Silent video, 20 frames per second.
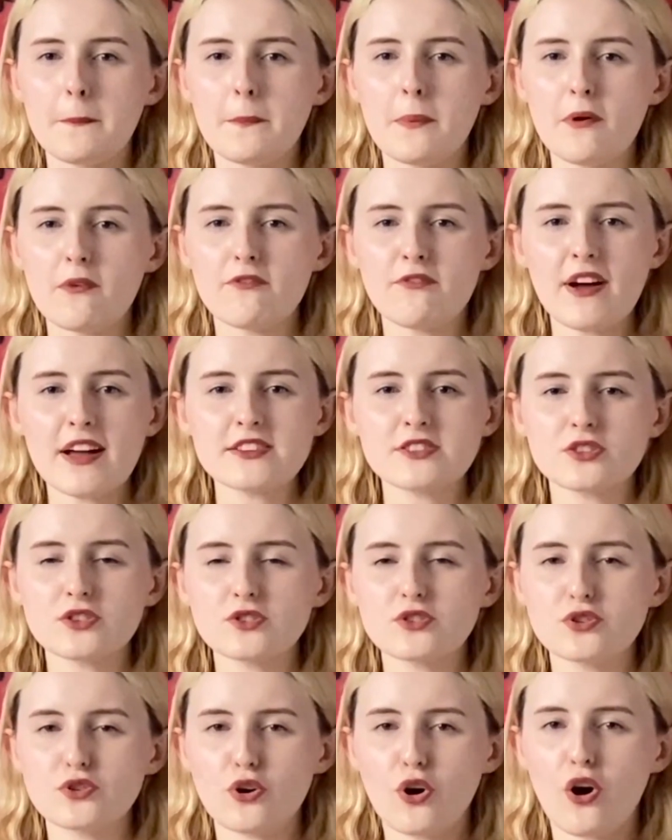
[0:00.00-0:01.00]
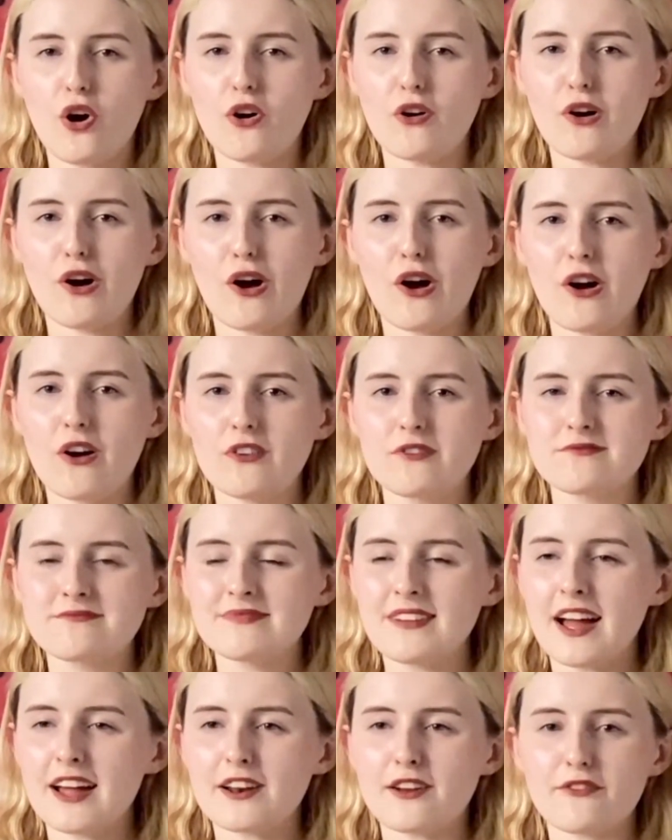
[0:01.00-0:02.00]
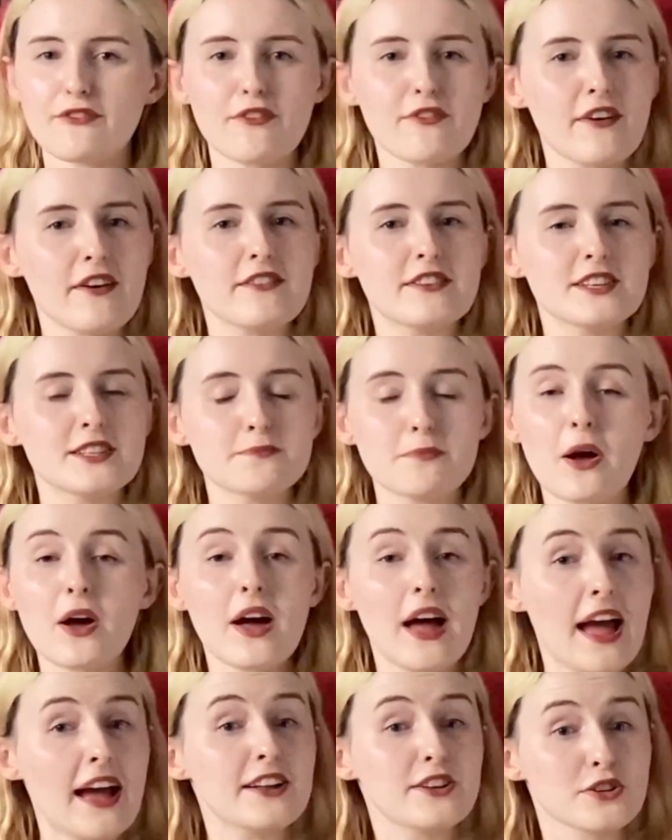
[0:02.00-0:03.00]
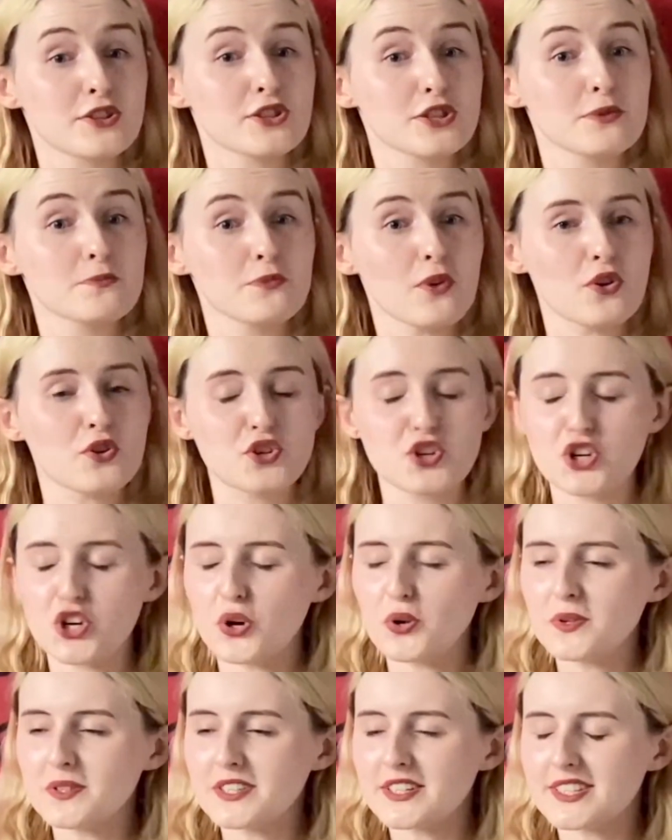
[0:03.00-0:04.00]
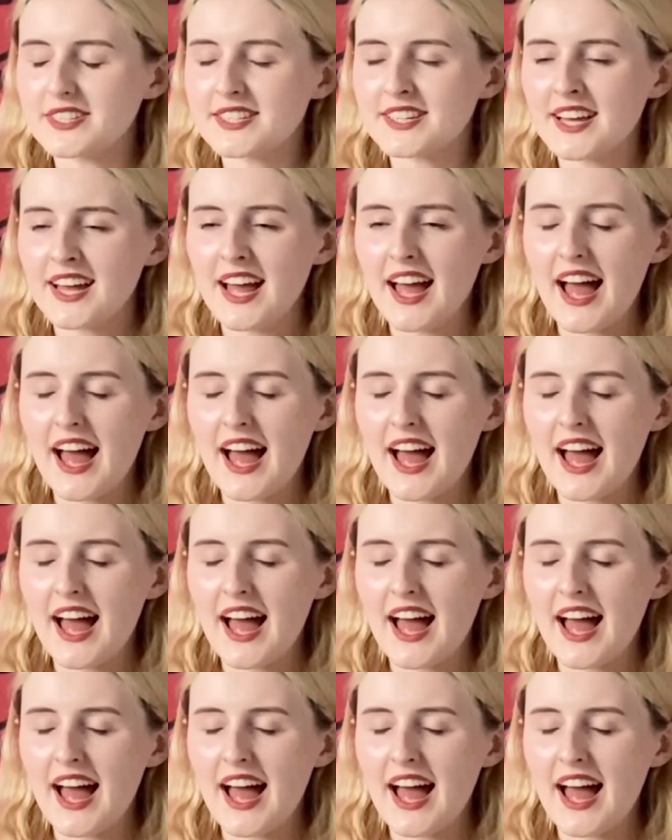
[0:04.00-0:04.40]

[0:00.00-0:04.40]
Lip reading: But Vettel's got kind of a very smart head on some good shoulders.